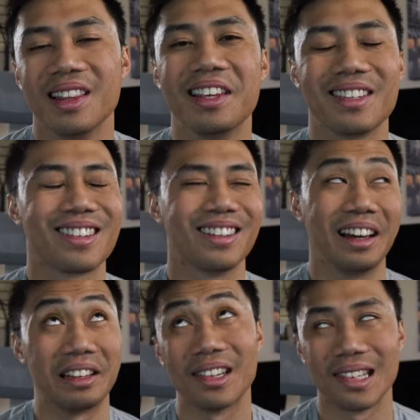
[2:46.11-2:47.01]
This,
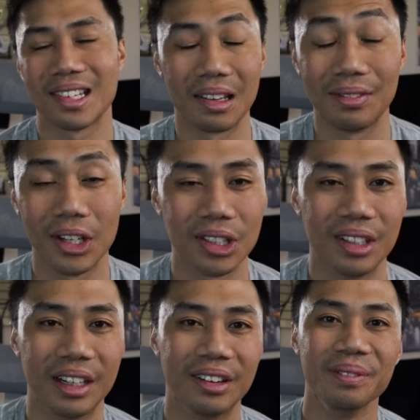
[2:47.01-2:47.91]
I guess, is a
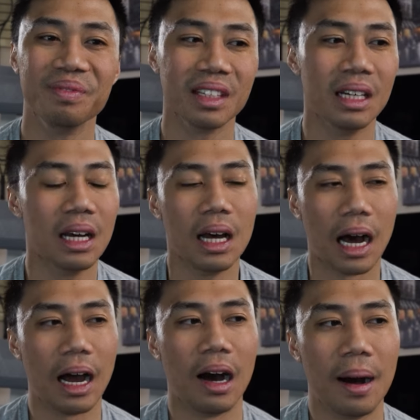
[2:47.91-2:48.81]
confessional
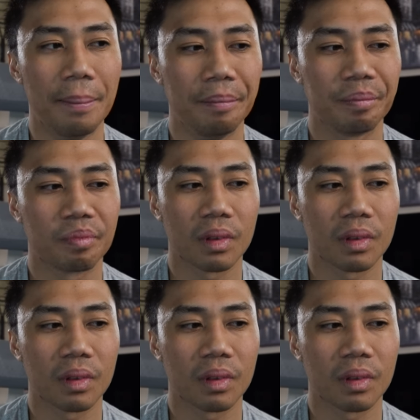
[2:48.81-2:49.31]
now.